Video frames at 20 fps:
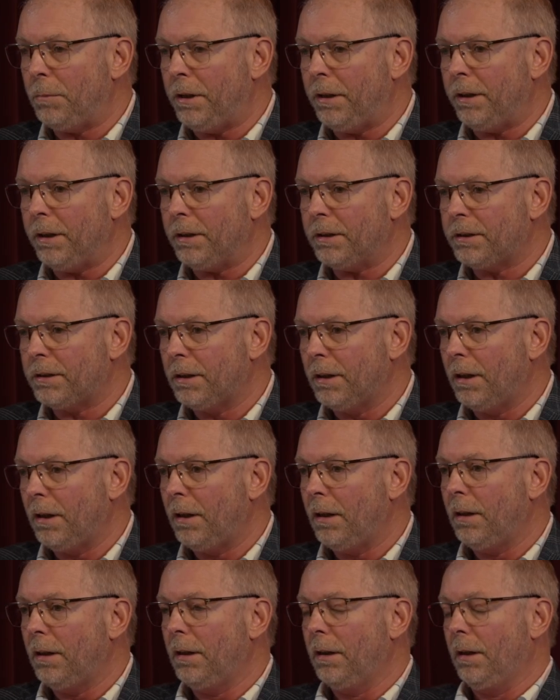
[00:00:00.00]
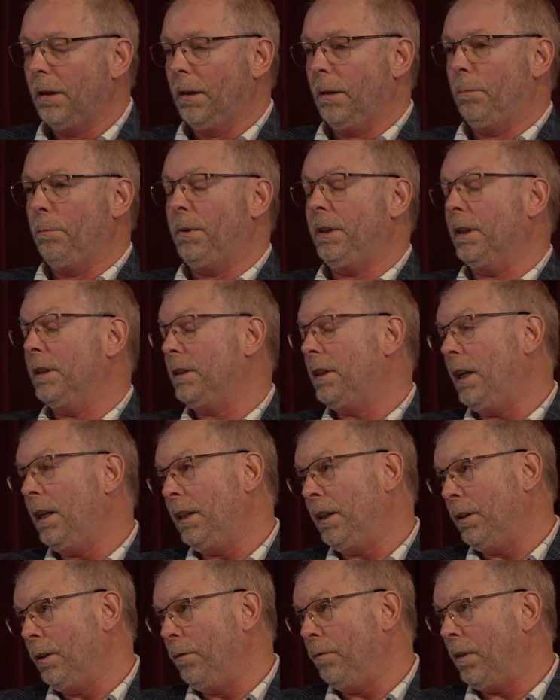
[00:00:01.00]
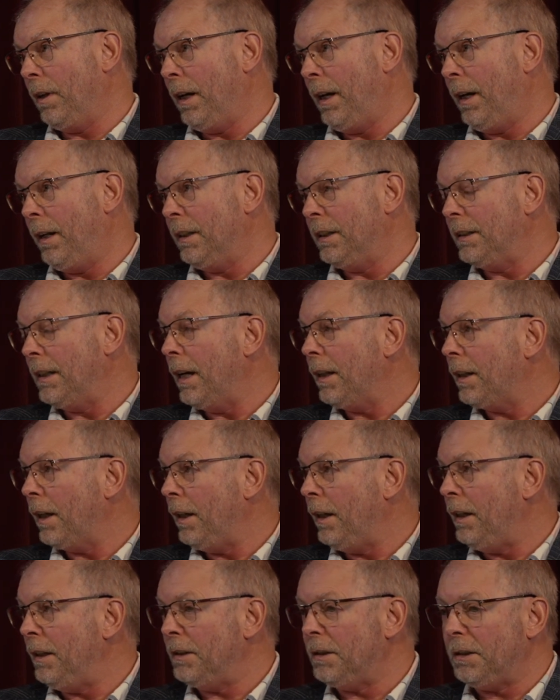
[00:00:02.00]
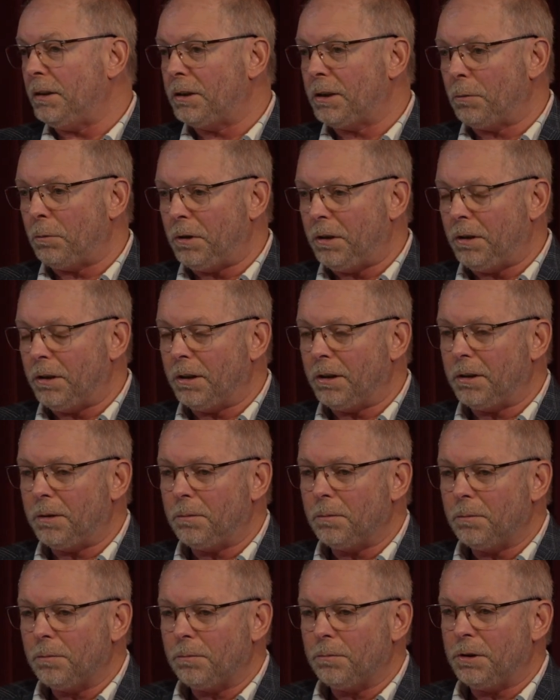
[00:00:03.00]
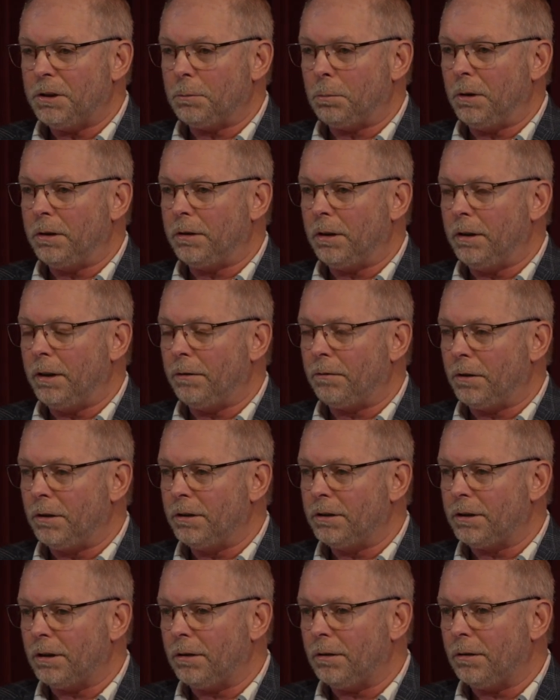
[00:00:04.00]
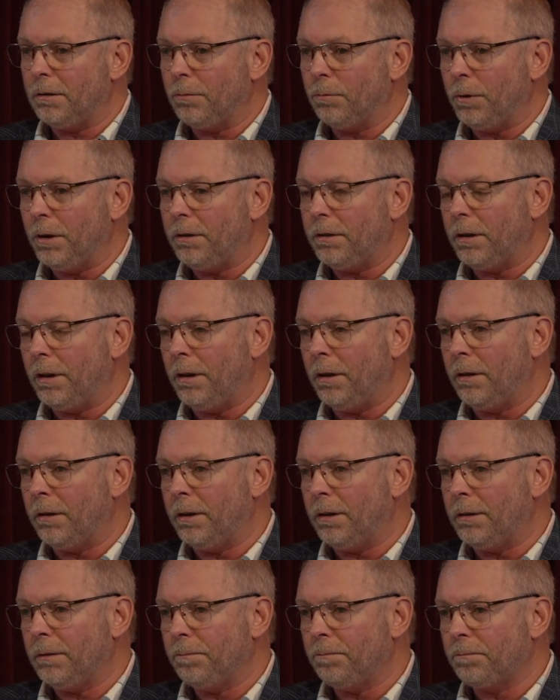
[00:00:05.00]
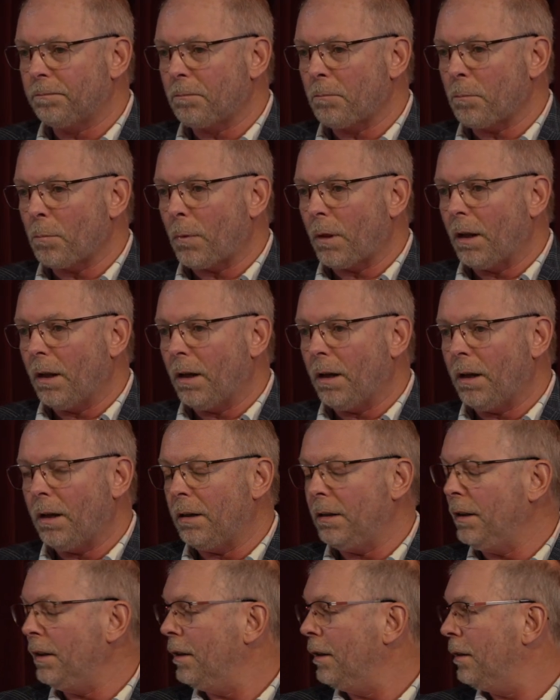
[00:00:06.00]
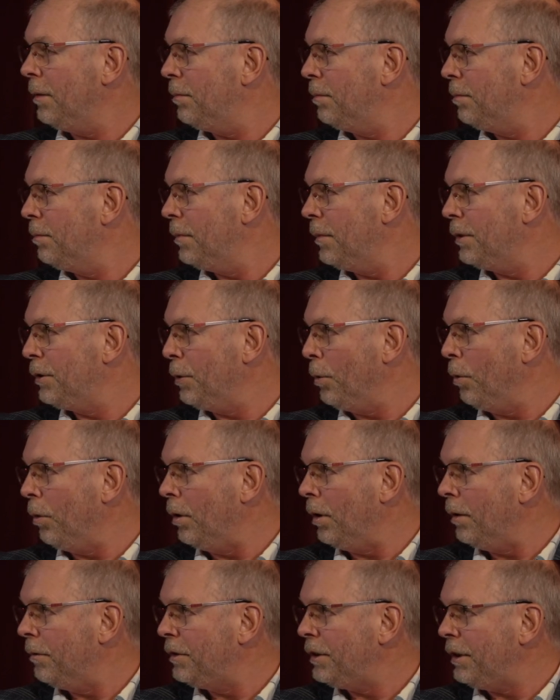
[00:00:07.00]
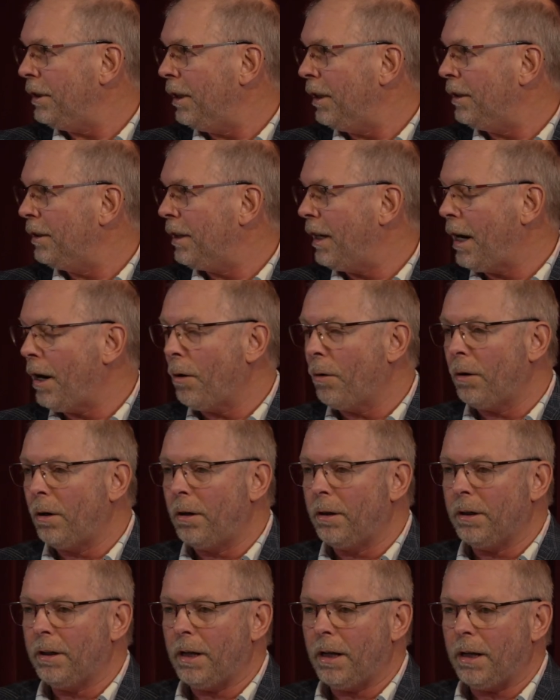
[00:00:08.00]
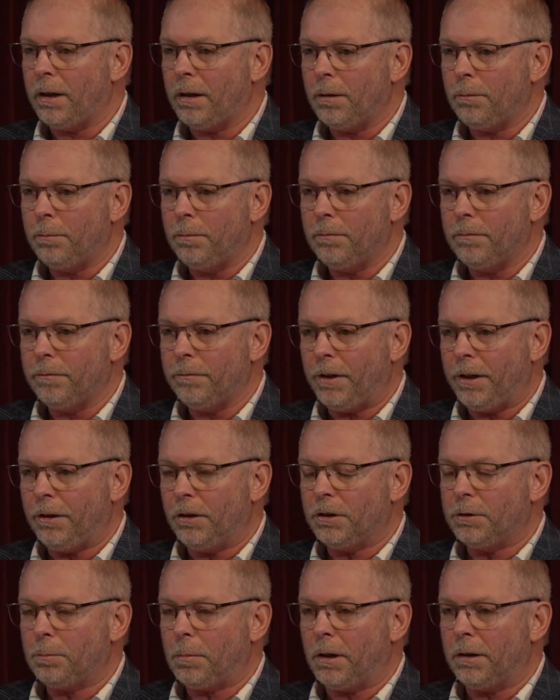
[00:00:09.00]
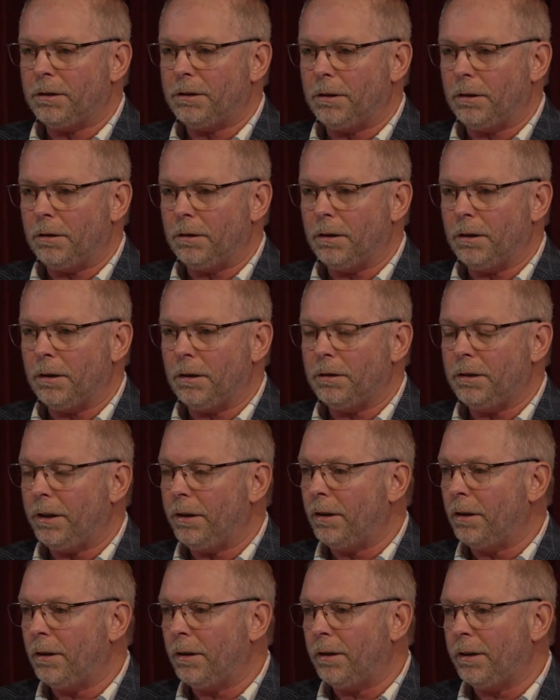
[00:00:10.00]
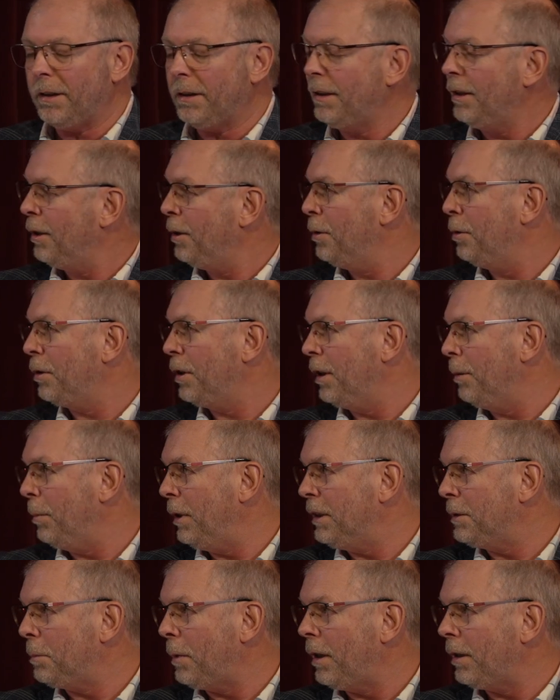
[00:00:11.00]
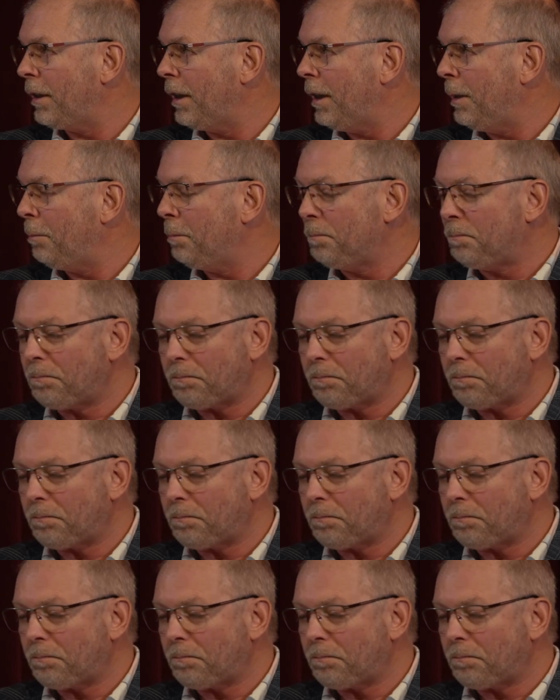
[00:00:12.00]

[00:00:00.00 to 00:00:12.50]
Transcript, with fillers: meetings, because getting to Newfoundland is not that easy. So we uh, we split the difference and went there and uh, did a, a, tour of CN Tower and had a vendor sponsored uh, dinner and took in a baseball game.